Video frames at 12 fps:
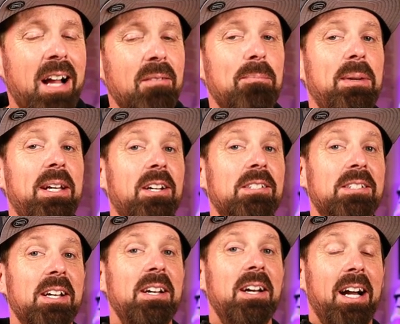Not because
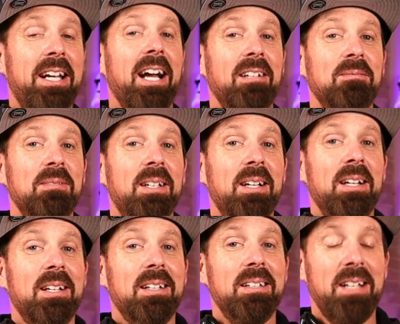
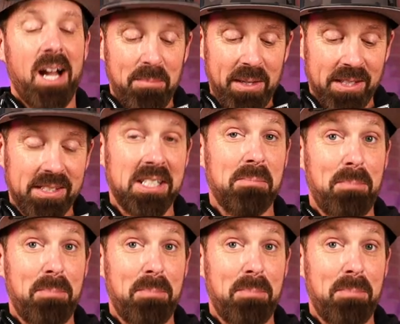it's